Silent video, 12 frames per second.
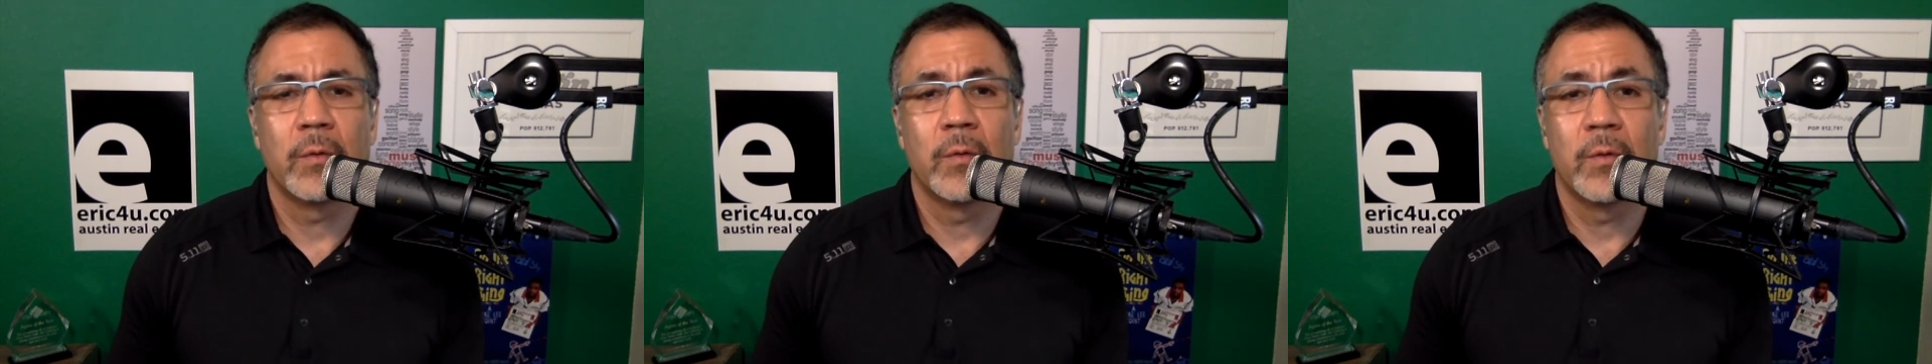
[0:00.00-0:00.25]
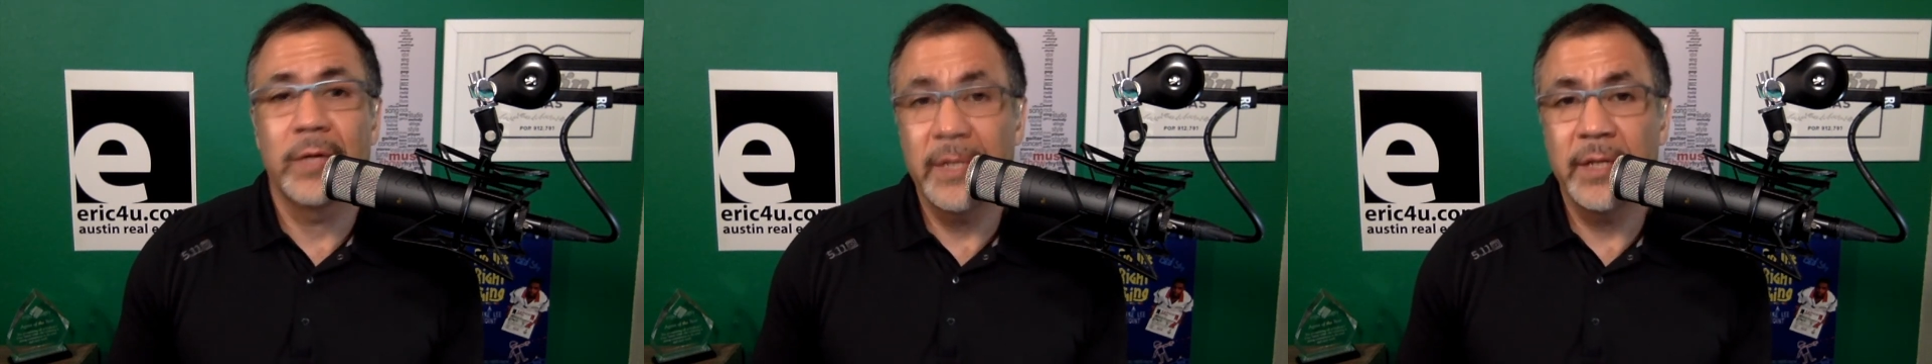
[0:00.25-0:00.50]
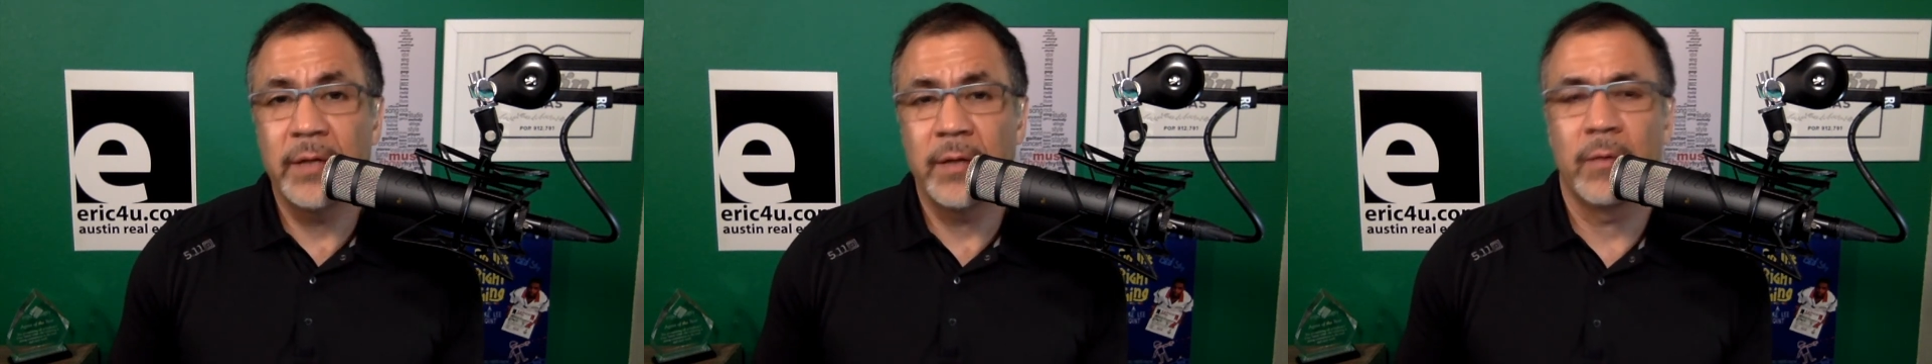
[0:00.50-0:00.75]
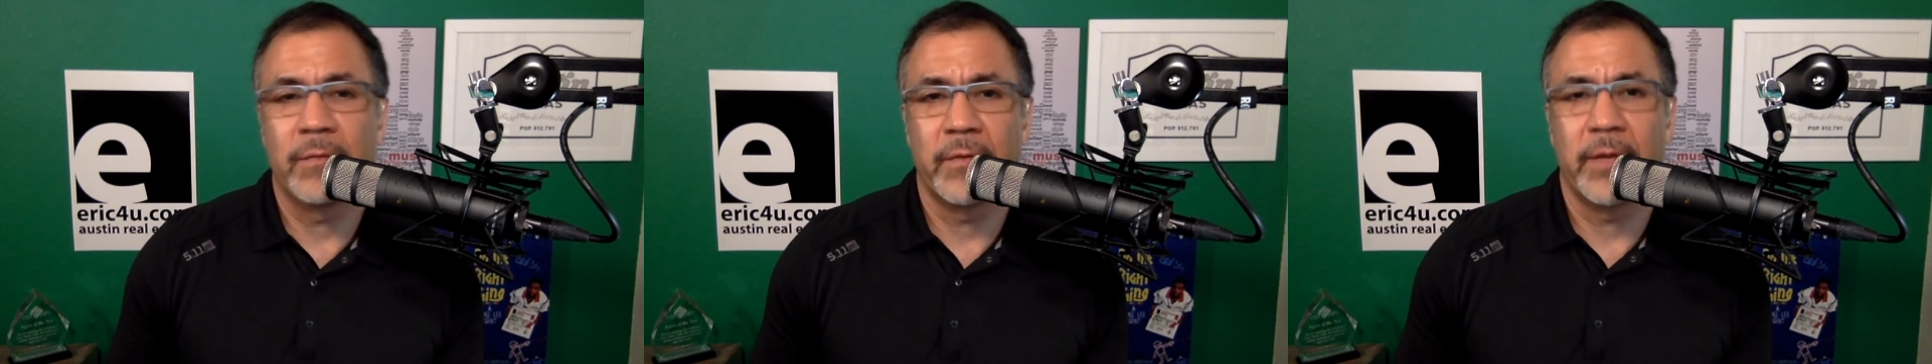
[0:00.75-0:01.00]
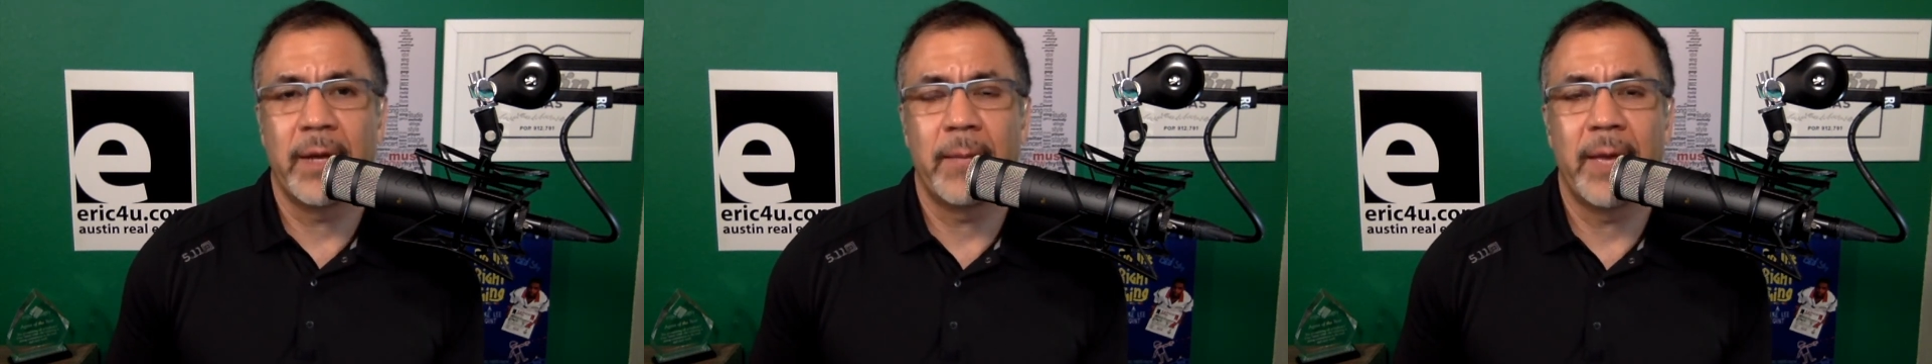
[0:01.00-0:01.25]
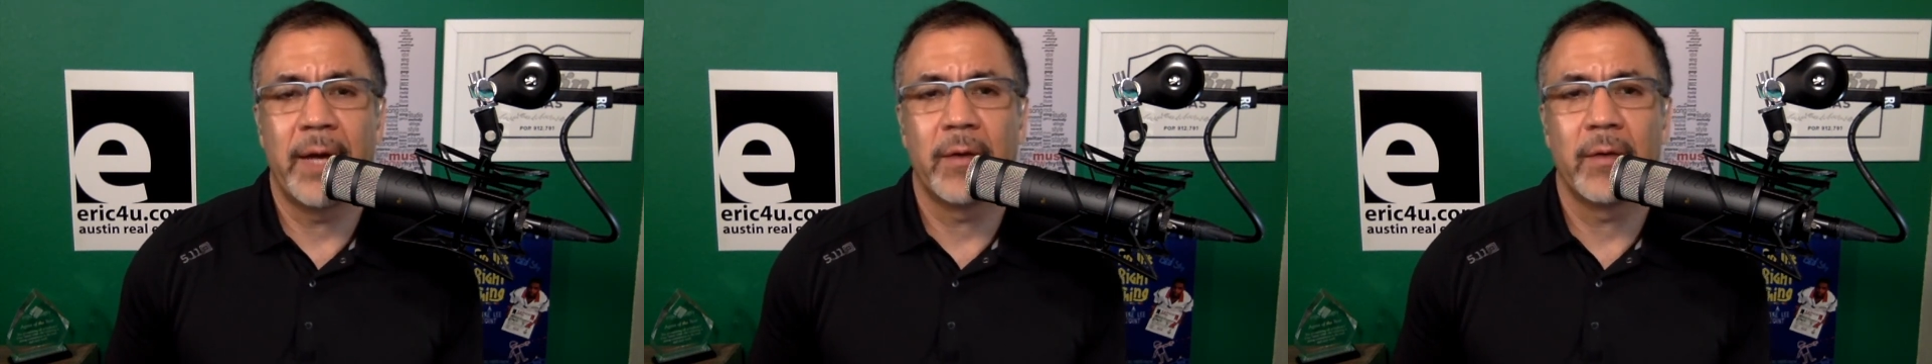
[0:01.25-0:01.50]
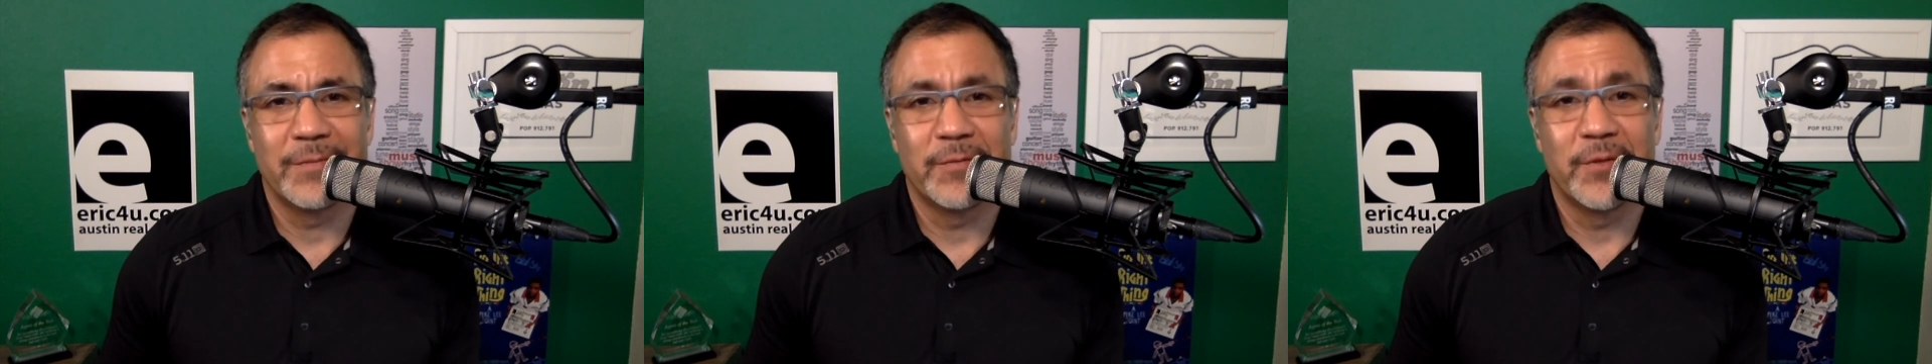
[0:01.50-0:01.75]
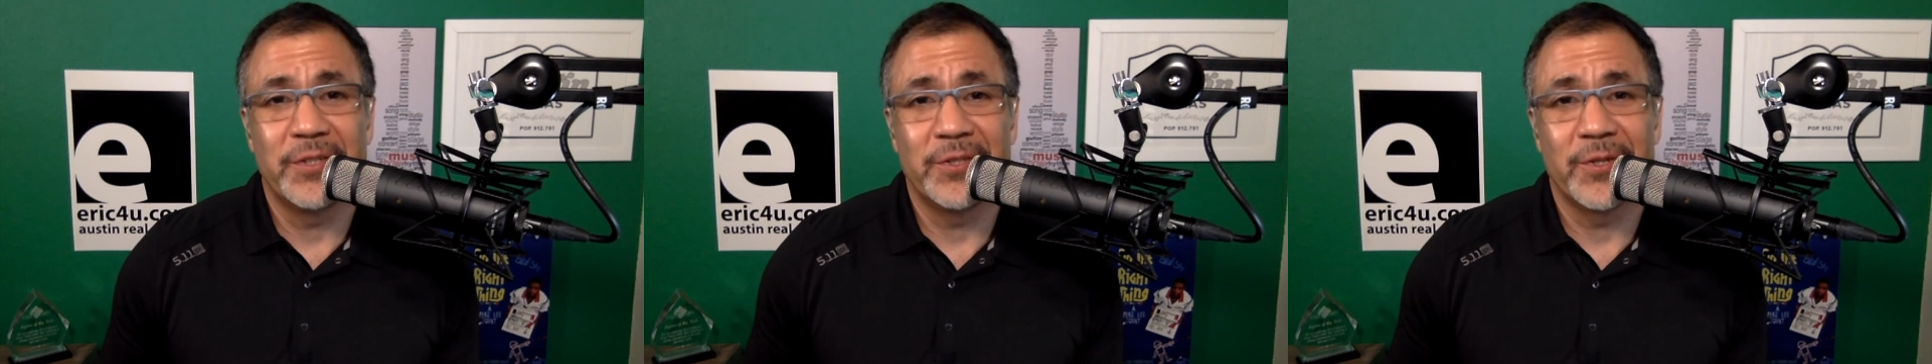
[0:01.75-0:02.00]
or any home for that matter,
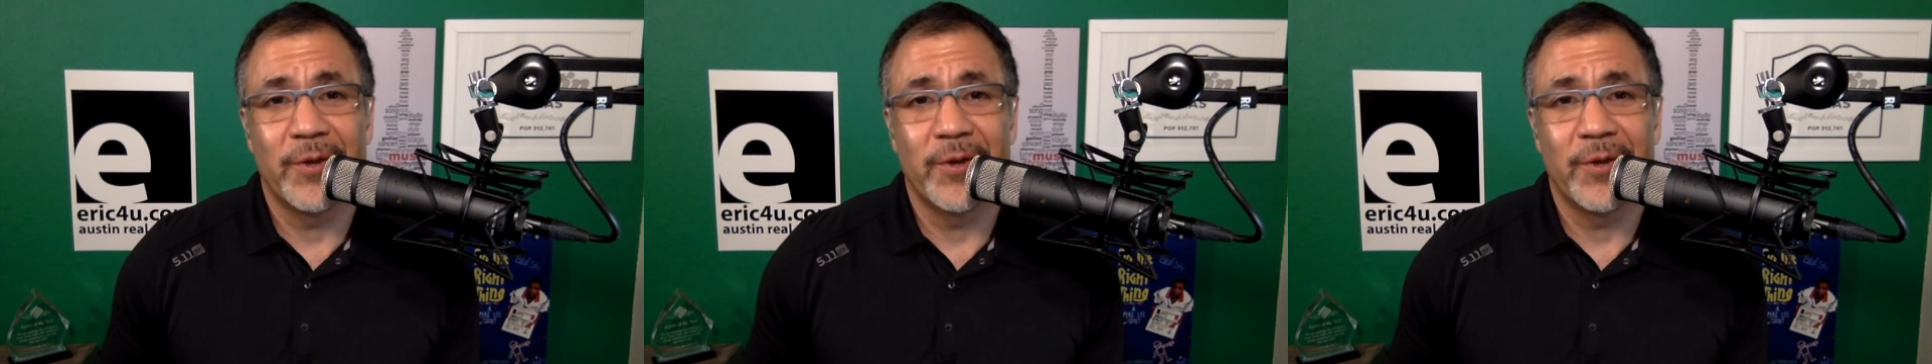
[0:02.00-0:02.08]
fridges